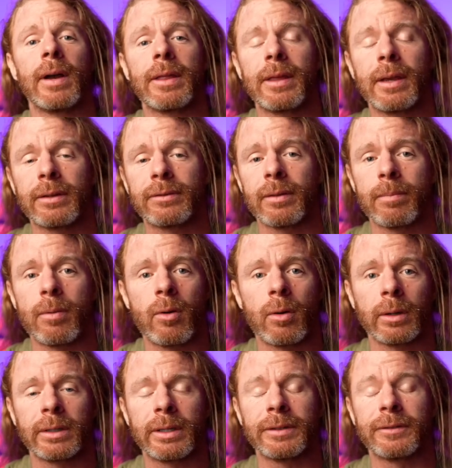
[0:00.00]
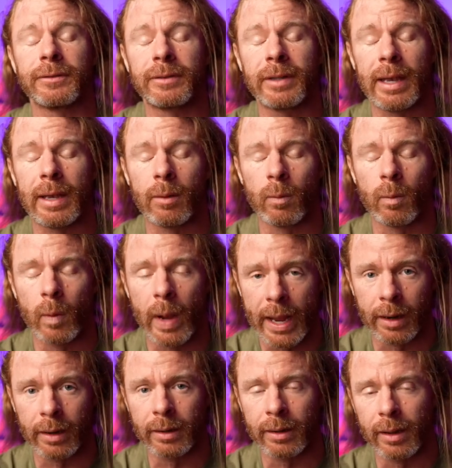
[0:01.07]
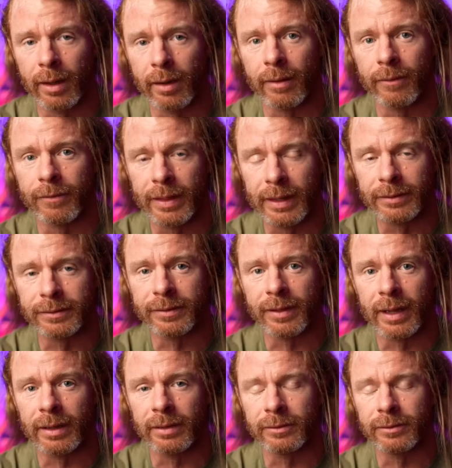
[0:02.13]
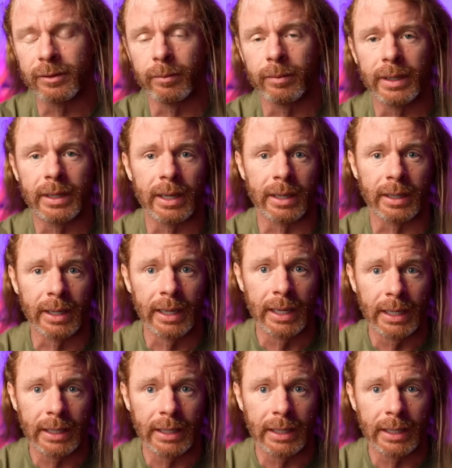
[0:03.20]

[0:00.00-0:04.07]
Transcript: I think it's important to stay aware of these things so we can